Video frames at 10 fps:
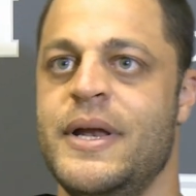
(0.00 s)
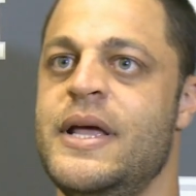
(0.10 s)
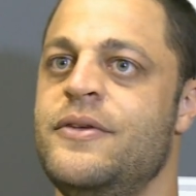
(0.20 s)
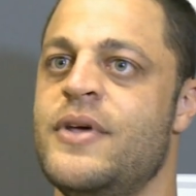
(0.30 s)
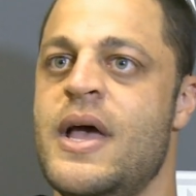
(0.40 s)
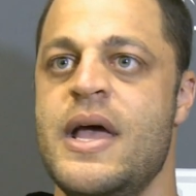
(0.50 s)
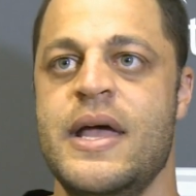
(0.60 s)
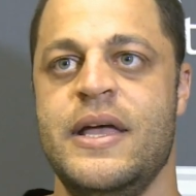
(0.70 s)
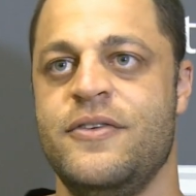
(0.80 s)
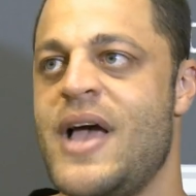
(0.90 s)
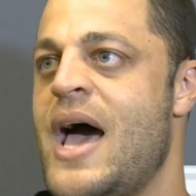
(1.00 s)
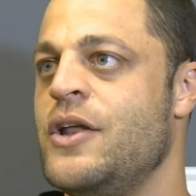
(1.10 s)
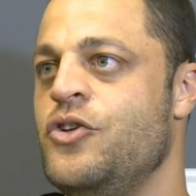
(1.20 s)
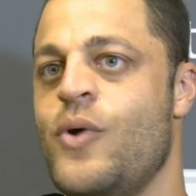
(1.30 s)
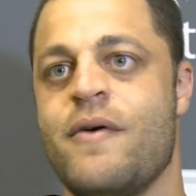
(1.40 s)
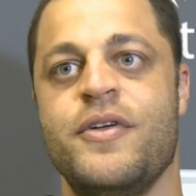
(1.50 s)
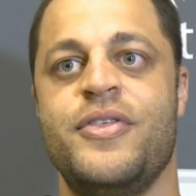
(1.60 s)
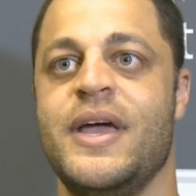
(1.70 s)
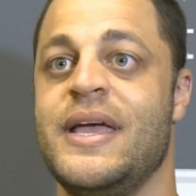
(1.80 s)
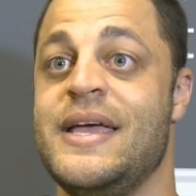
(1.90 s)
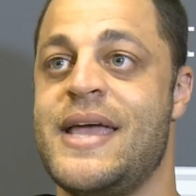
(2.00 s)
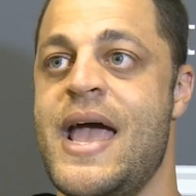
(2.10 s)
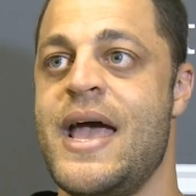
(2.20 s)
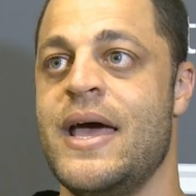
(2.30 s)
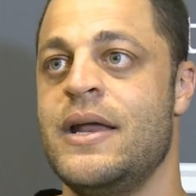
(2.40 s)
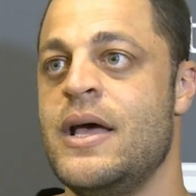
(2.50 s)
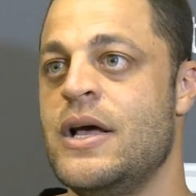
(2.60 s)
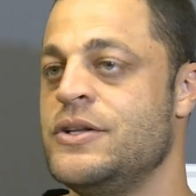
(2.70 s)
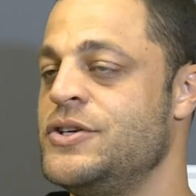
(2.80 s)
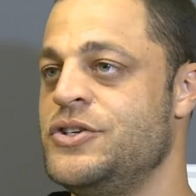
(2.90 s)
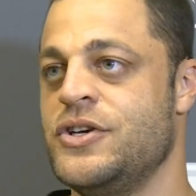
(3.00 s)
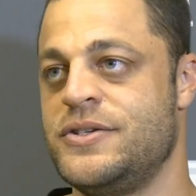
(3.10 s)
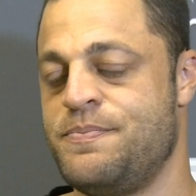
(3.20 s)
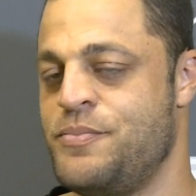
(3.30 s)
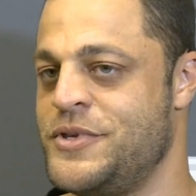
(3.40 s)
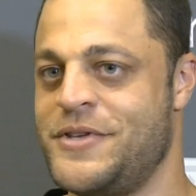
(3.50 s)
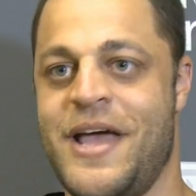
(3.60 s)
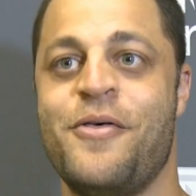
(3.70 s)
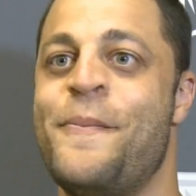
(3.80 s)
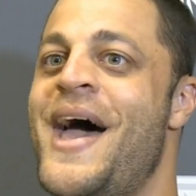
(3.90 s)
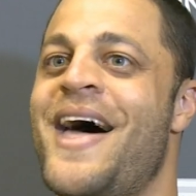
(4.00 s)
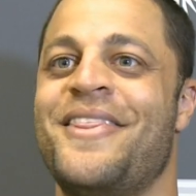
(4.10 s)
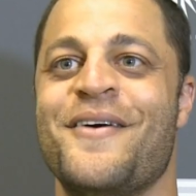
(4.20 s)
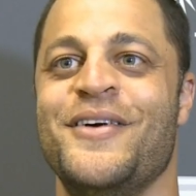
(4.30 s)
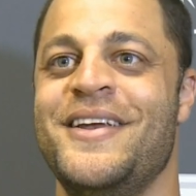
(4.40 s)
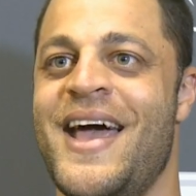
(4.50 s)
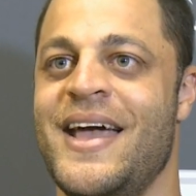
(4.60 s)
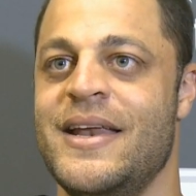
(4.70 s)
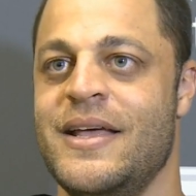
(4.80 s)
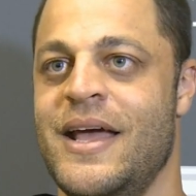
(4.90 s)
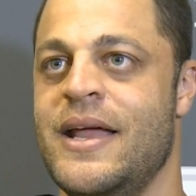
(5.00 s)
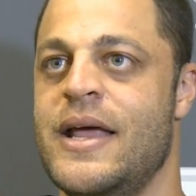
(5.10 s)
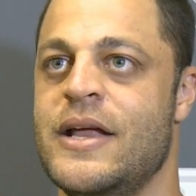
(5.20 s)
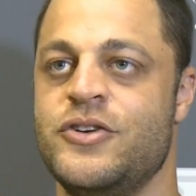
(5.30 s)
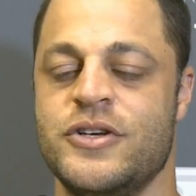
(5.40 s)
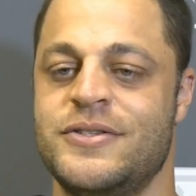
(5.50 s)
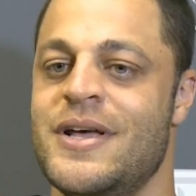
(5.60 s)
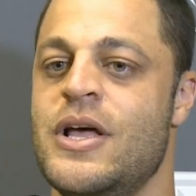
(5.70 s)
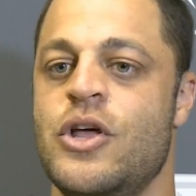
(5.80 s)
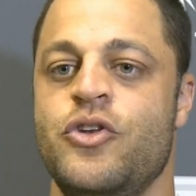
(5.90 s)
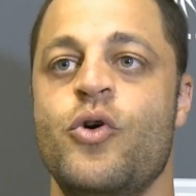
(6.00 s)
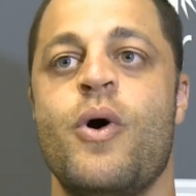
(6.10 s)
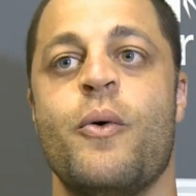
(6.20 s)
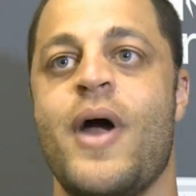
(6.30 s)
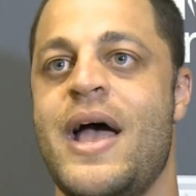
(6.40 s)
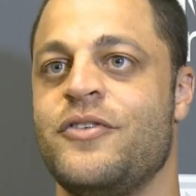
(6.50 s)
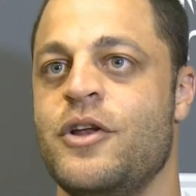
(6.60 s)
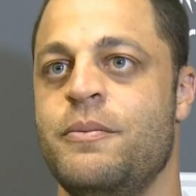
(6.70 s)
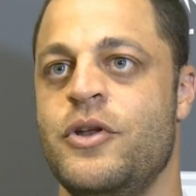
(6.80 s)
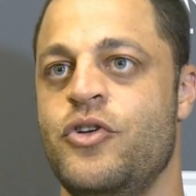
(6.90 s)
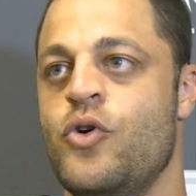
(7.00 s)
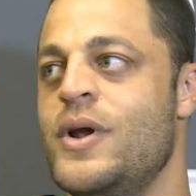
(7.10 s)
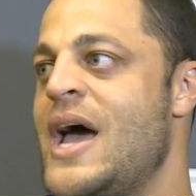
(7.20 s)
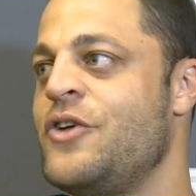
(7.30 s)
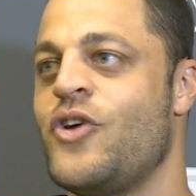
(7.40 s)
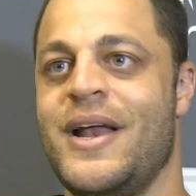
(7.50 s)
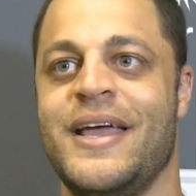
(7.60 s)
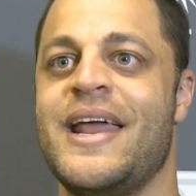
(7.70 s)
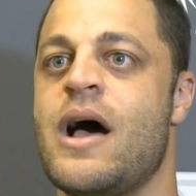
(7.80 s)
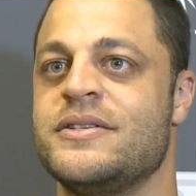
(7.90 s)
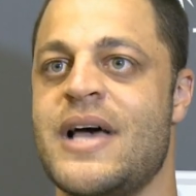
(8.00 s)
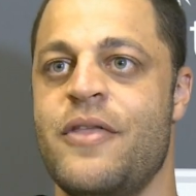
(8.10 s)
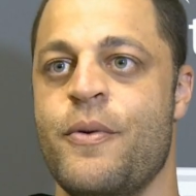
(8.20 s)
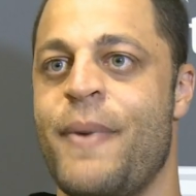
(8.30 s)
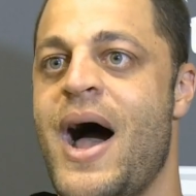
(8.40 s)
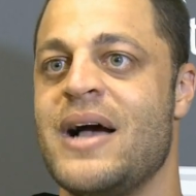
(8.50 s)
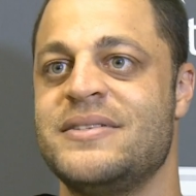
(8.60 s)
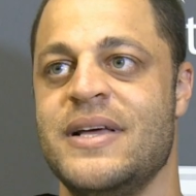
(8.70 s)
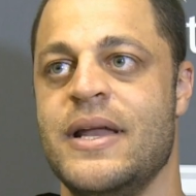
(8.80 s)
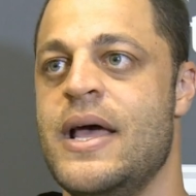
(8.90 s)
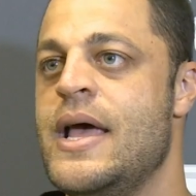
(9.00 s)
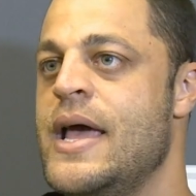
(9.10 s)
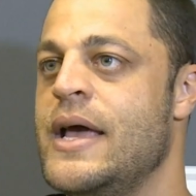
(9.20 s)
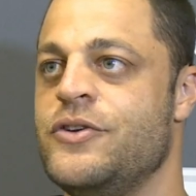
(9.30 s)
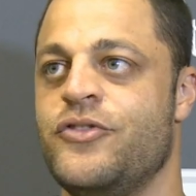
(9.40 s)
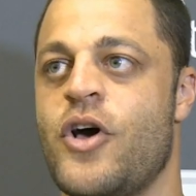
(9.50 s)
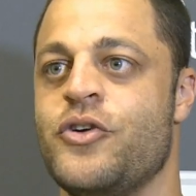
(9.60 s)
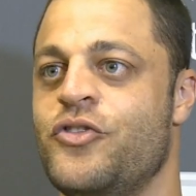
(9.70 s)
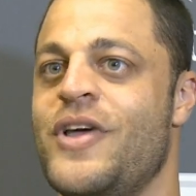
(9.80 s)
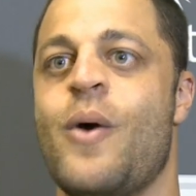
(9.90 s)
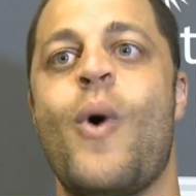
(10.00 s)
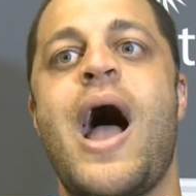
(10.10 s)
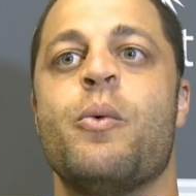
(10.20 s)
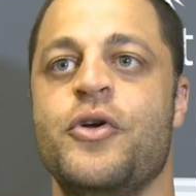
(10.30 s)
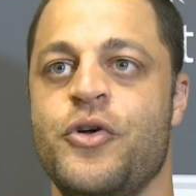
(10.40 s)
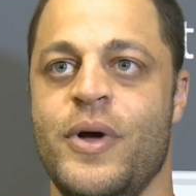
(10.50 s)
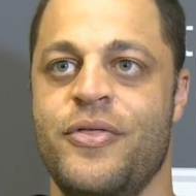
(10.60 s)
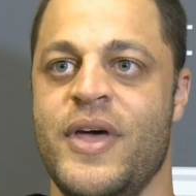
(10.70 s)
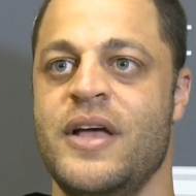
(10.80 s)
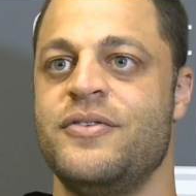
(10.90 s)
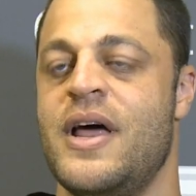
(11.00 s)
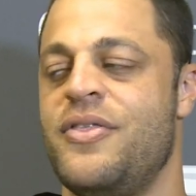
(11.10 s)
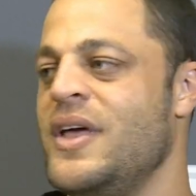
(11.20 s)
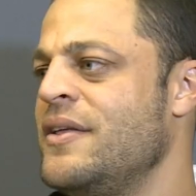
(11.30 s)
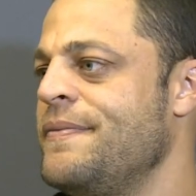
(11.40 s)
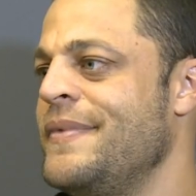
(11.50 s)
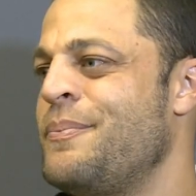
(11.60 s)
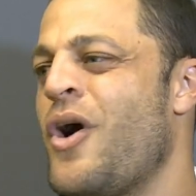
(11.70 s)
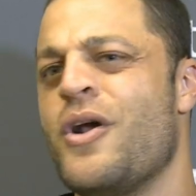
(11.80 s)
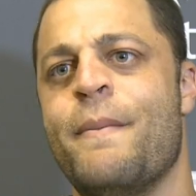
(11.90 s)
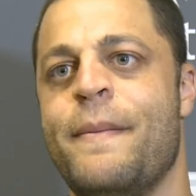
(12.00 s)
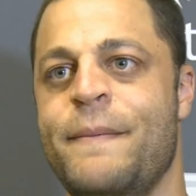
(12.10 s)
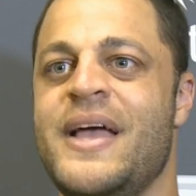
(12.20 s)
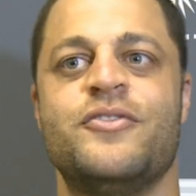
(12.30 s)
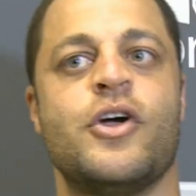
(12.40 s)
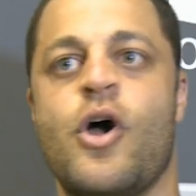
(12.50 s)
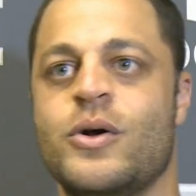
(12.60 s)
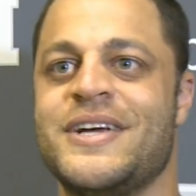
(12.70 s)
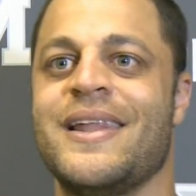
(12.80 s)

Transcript: And he's he's got to do everything he can to just stay the path every day and, and, and just do what we're asking him to do and not try to get outside the box and, and just understand why we're doing things. And I think part of me as a coach.